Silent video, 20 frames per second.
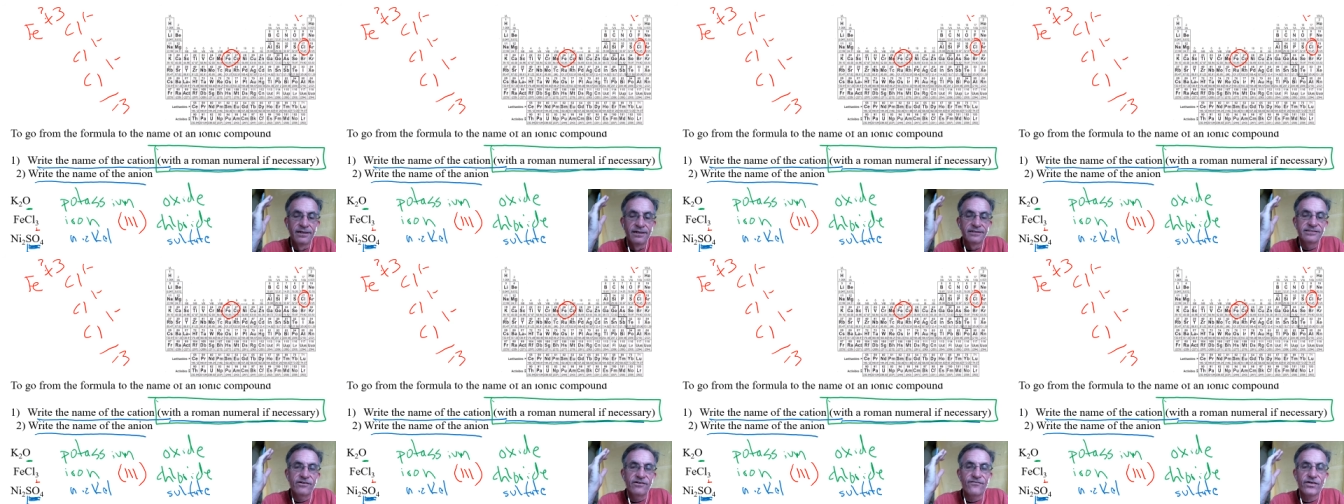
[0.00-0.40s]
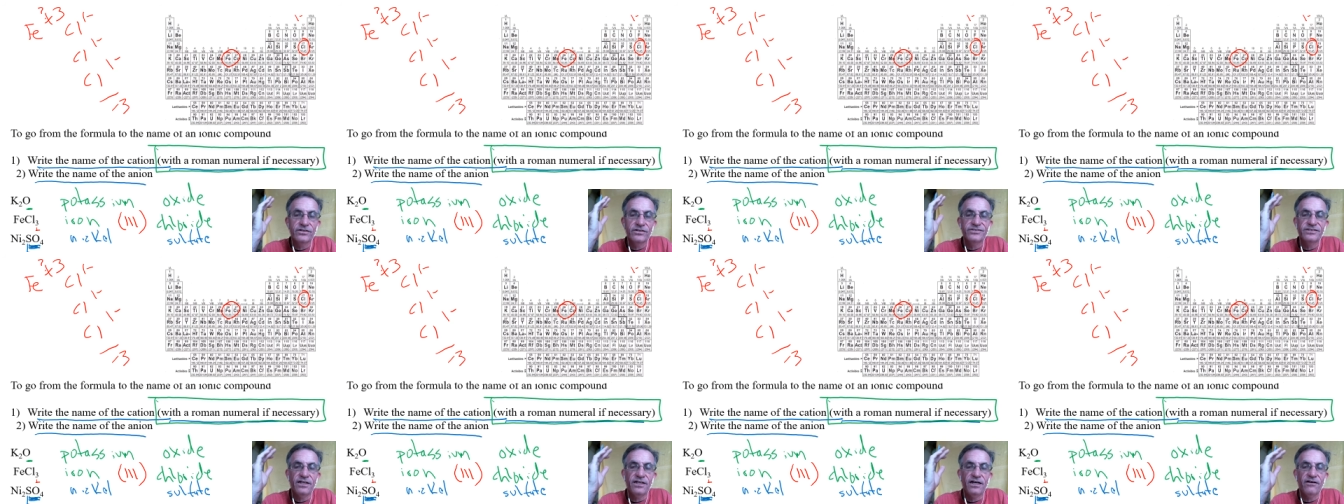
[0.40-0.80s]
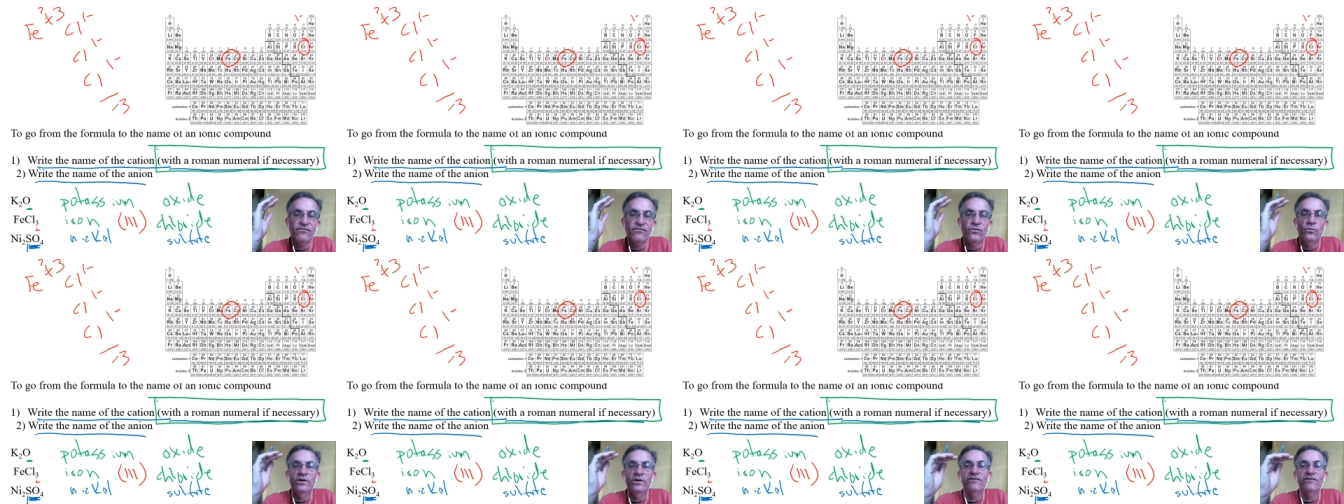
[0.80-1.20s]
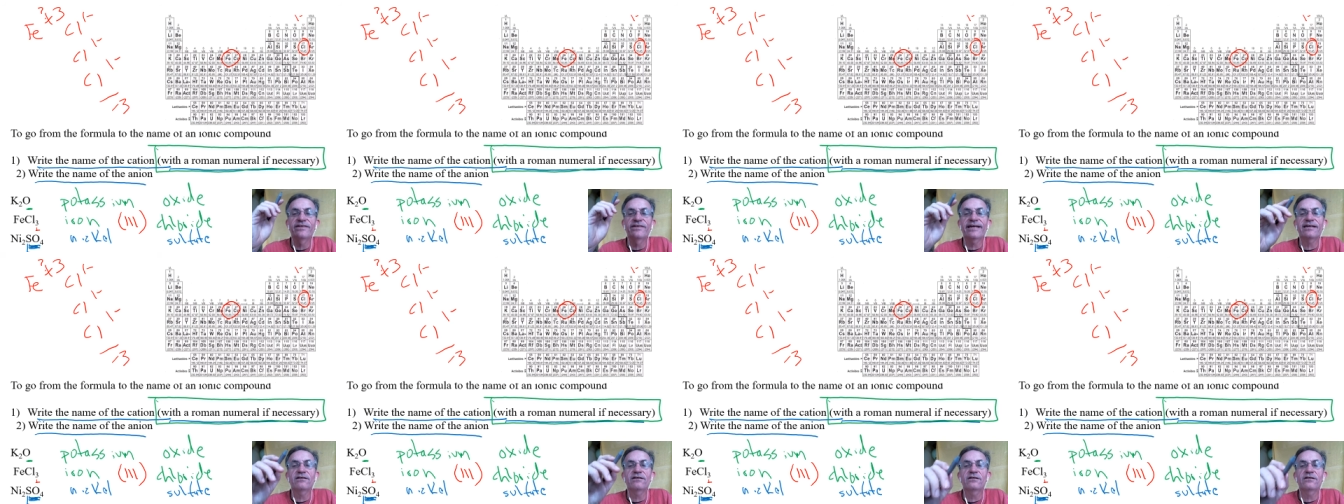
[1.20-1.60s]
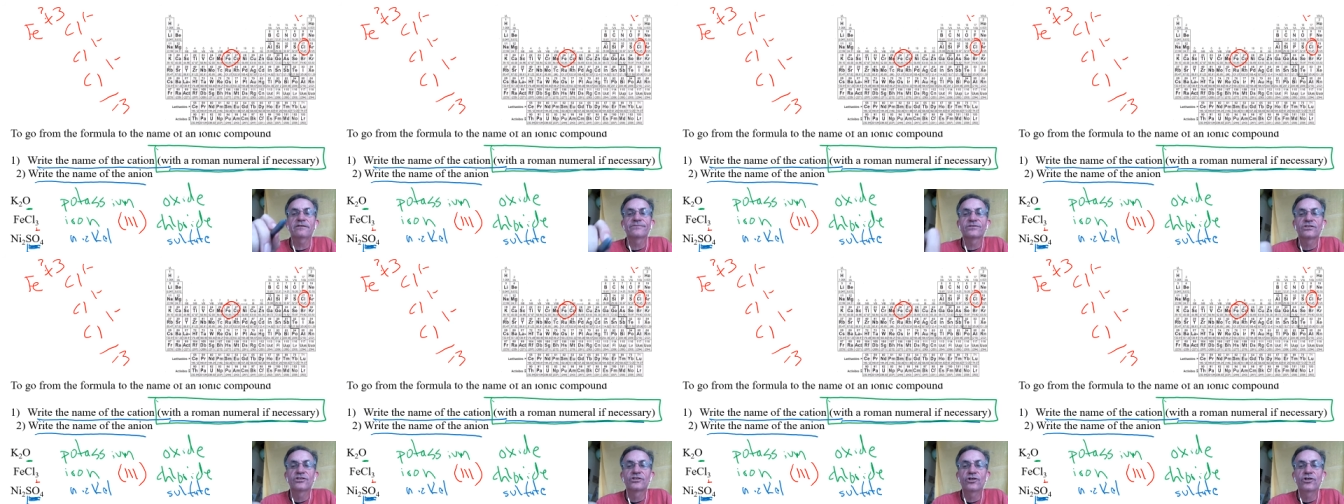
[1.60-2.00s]
So first off, with
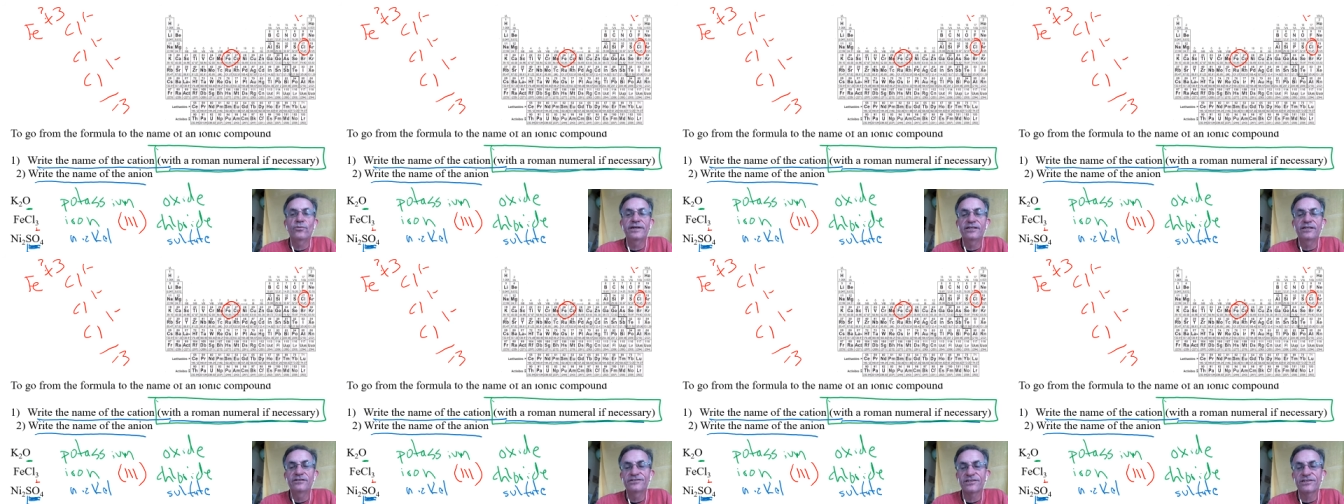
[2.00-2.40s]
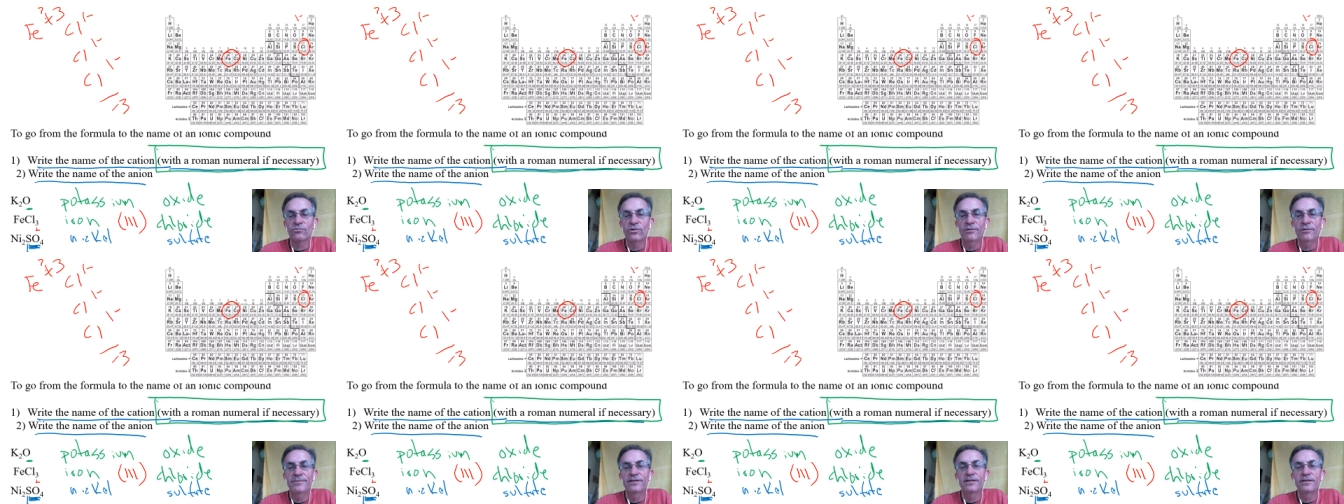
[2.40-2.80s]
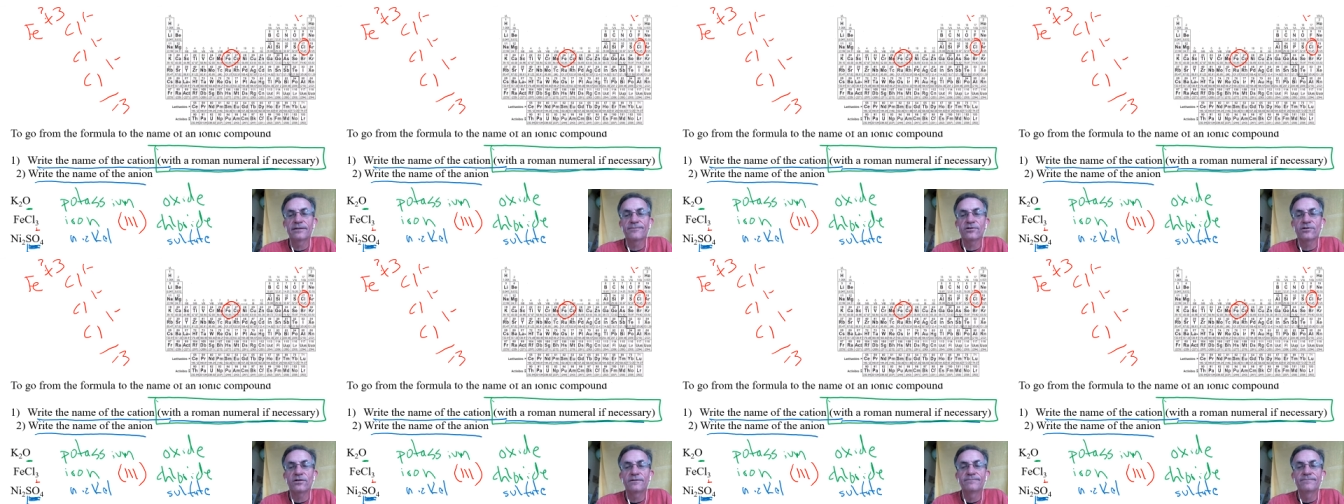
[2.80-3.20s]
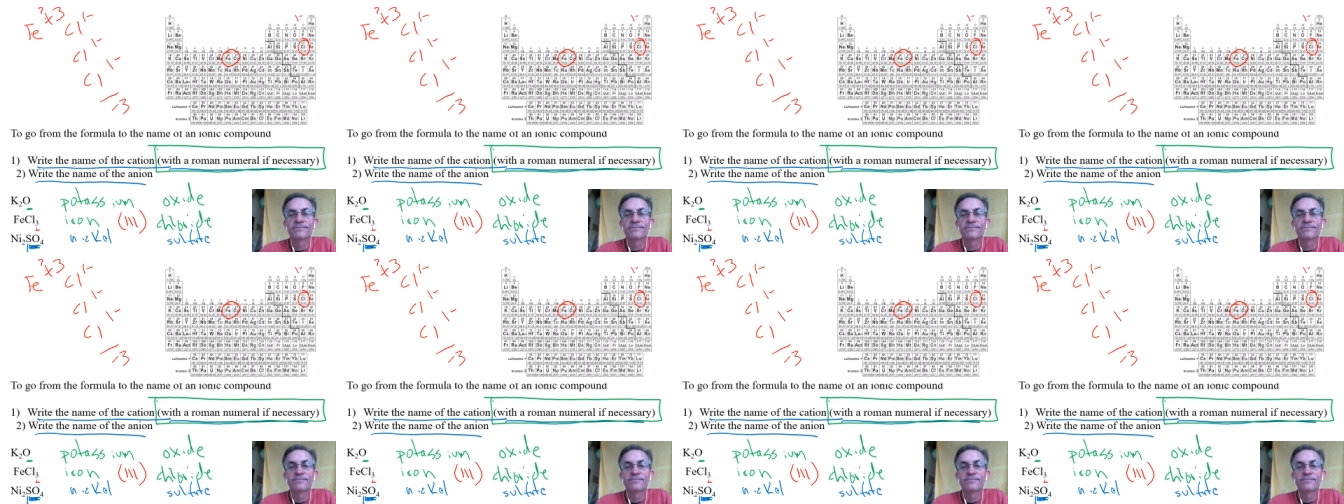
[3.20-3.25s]
nickel, do we use a Roman numeral?